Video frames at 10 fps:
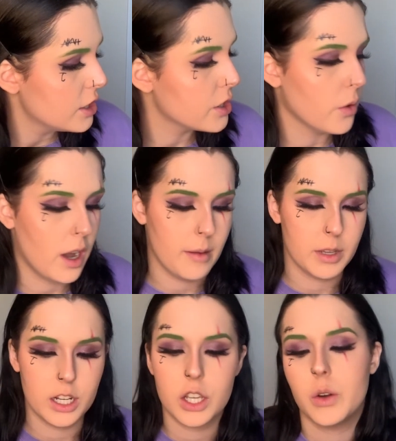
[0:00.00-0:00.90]
So I'm
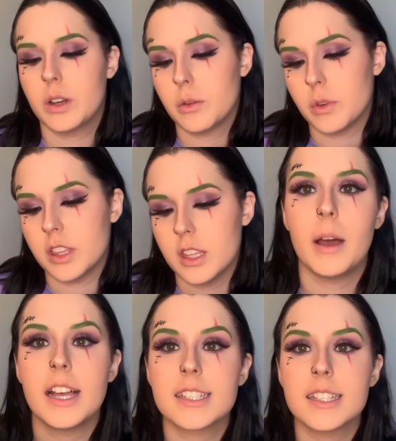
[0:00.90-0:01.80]
gonna go in with the
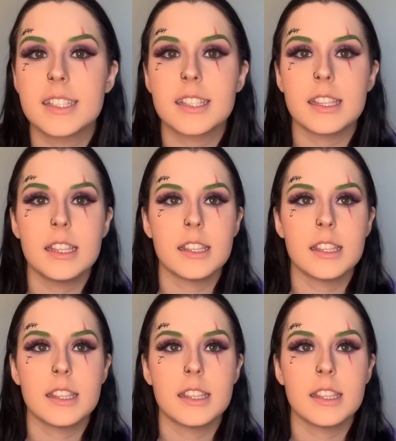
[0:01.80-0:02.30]
Essence